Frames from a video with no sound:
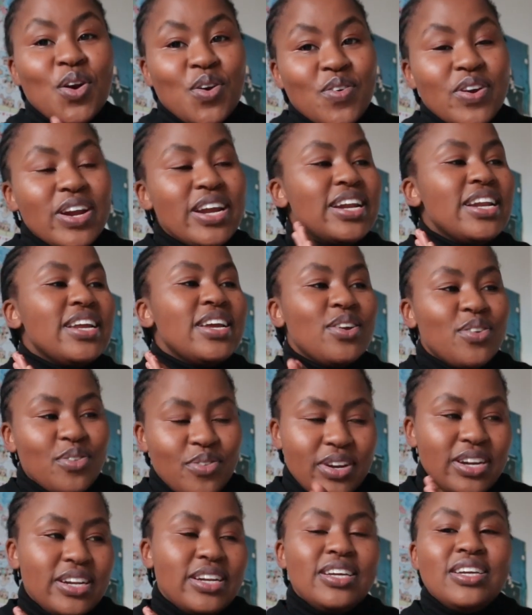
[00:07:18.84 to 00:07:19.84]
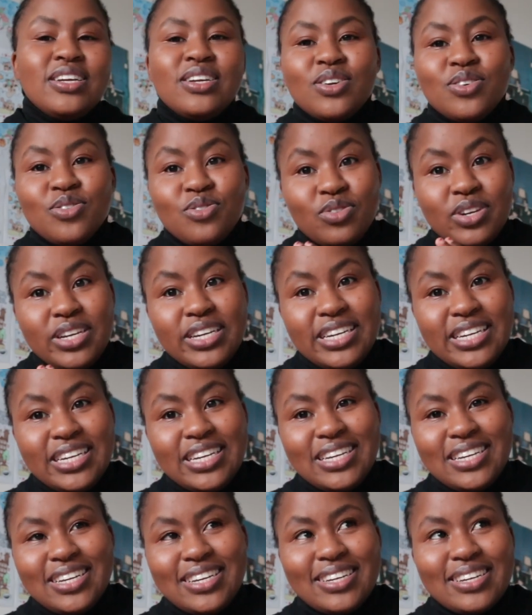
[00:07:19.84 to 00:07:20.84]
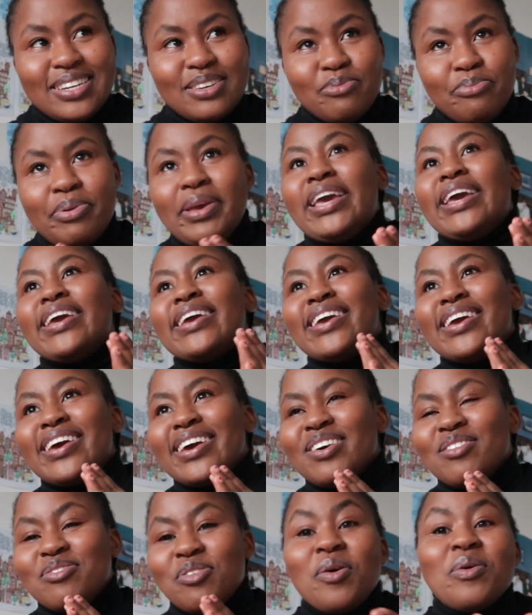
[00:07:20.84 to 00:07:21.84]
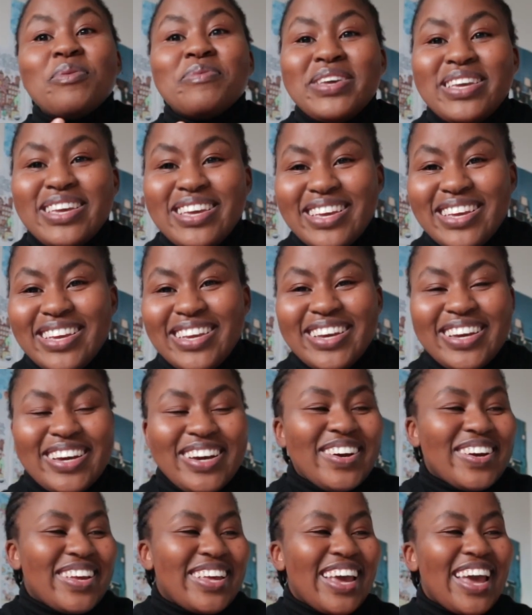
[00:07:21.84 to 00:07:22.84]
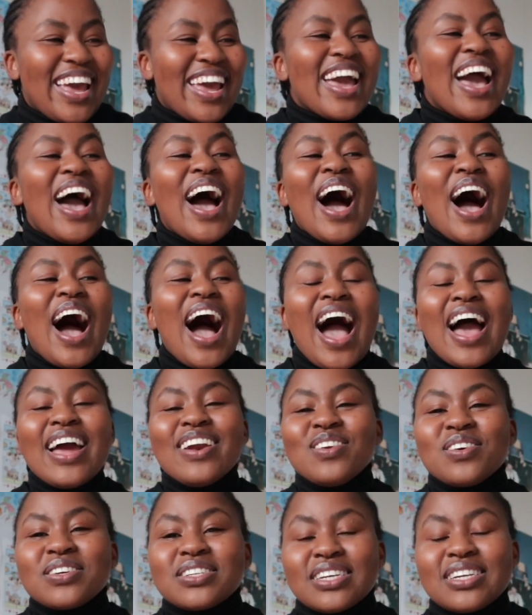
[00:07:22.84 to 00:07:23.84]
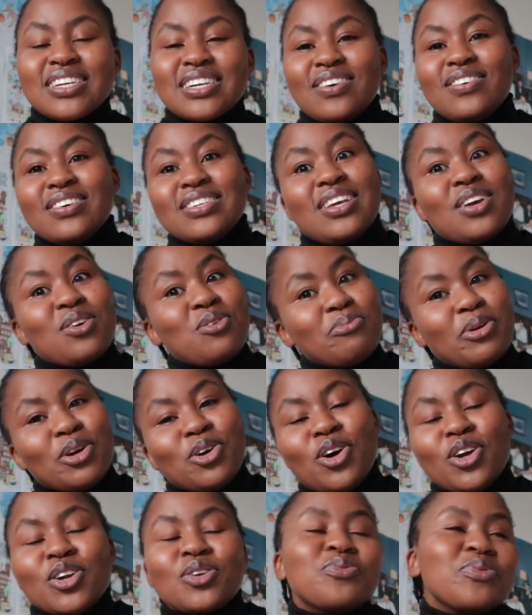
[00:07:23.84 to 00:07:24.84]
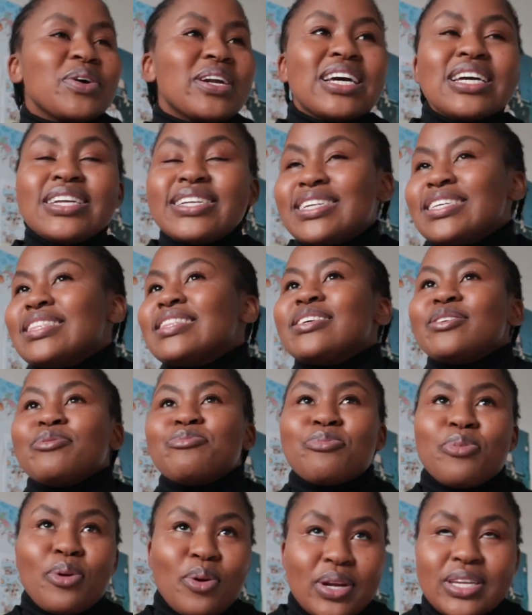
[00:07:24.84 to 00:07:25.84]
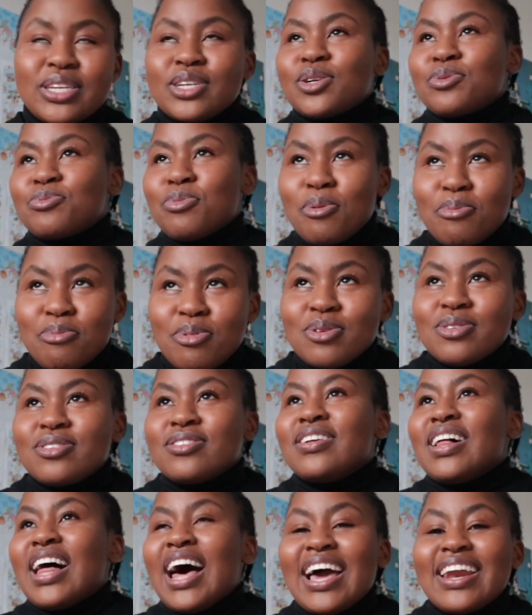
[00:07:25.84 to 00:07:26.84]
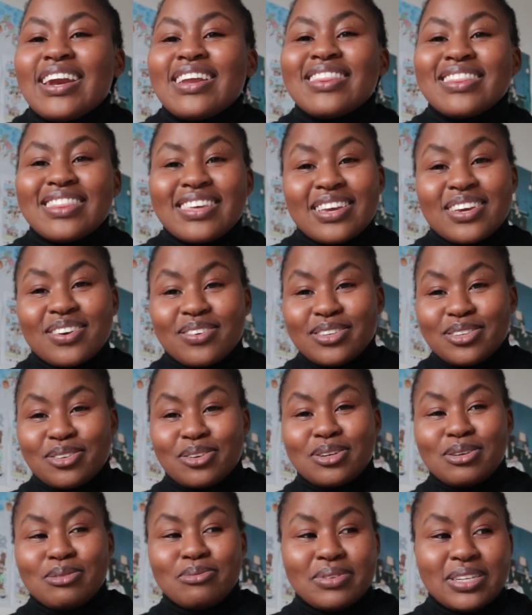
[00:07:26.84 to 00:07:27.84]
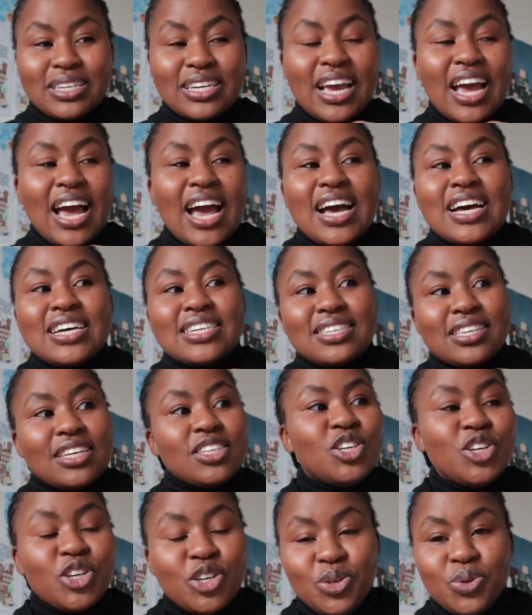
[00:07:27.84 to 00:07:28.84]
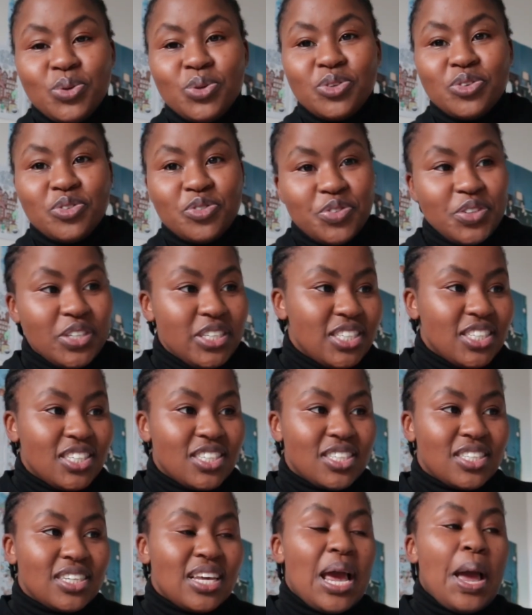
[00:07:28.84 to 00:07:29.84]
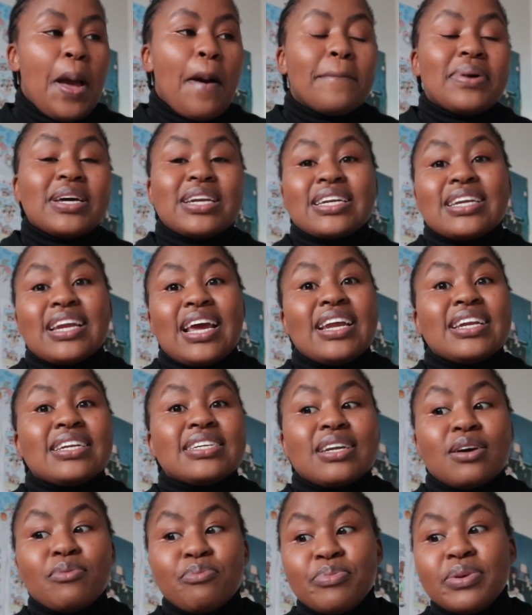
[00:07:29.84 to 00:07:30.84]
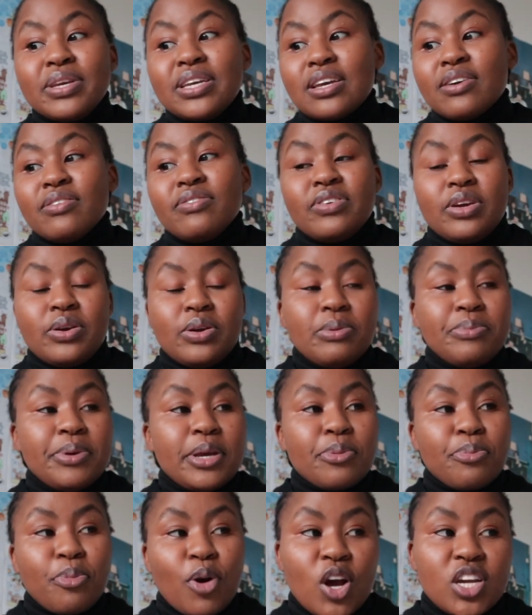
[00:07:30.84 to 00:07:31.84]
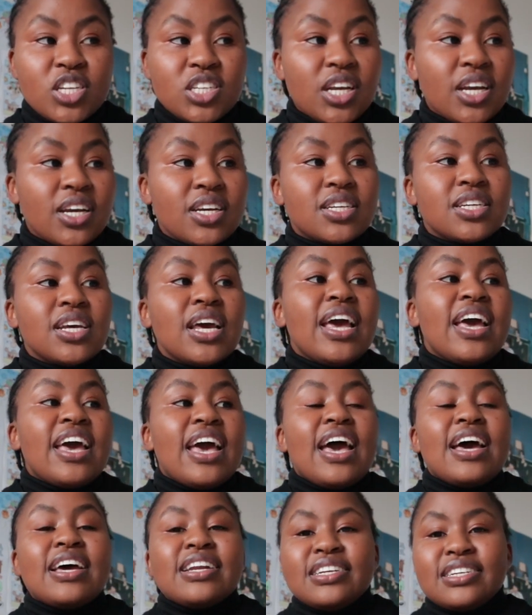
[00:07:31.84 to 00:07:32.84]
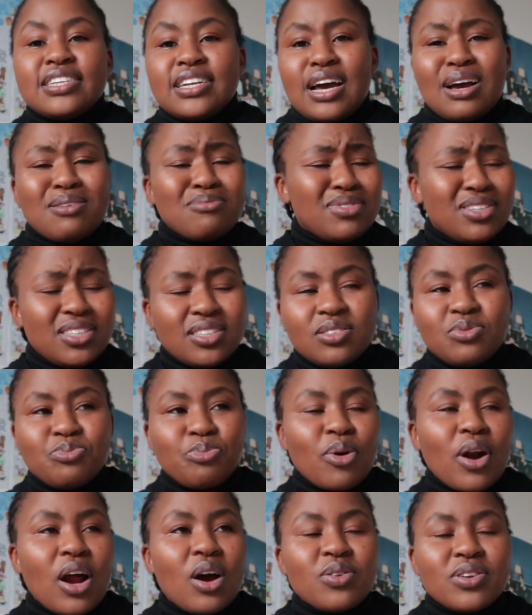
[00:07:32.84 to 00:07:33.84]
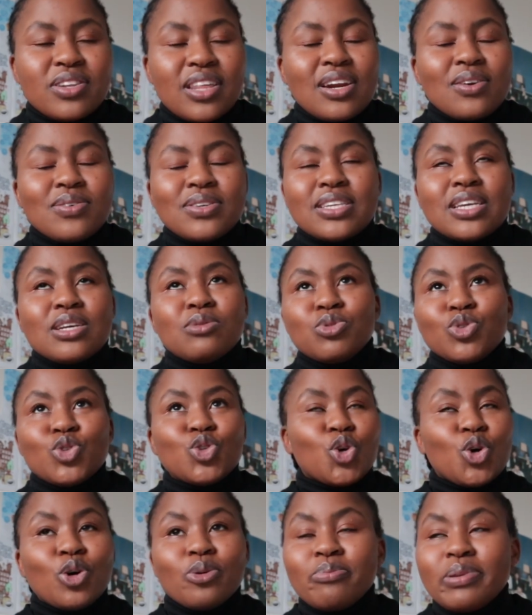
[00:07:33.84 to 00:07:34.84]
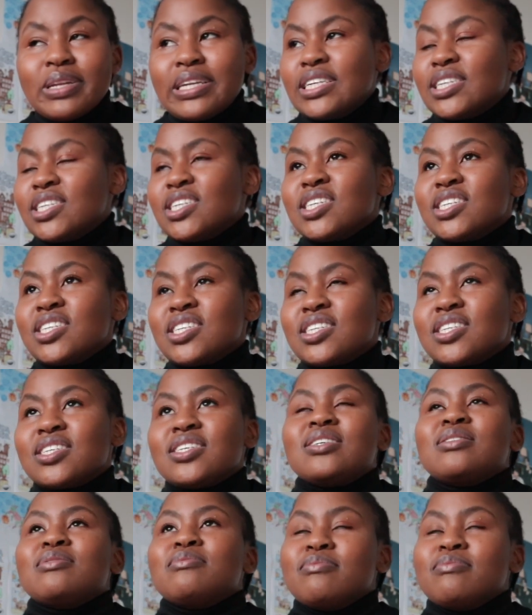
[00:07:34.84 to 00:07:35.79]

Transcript: really, really, really big for me. Okay, I looked at it, I was like, oh my god, when I did this project proposal, I didn't think it was gonna be such a huge feat, but it ended up being a very big project, and I'm just proud that I was able to complete it.